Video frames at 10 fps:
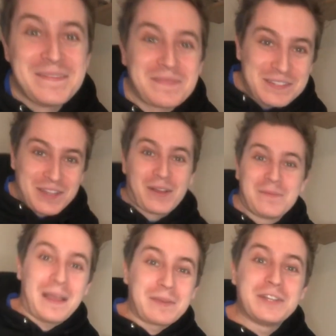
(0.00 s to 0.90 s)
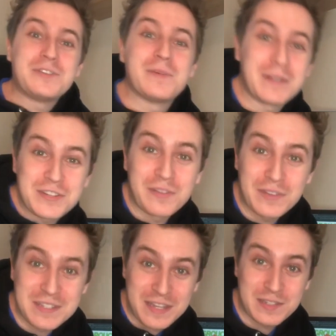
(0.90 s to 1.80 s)
So I'm gonna do a bunch of different
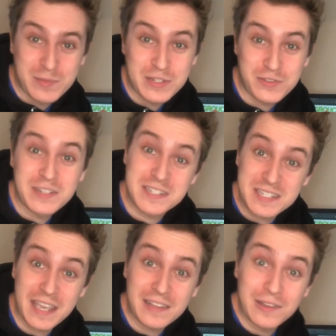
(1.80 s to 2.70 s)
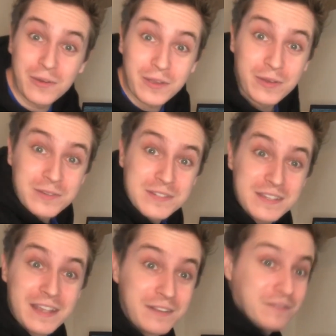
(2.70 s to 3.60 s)
Sesame Street skate logos.
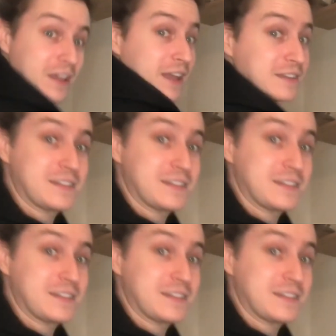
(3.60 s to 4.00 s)
And in fact,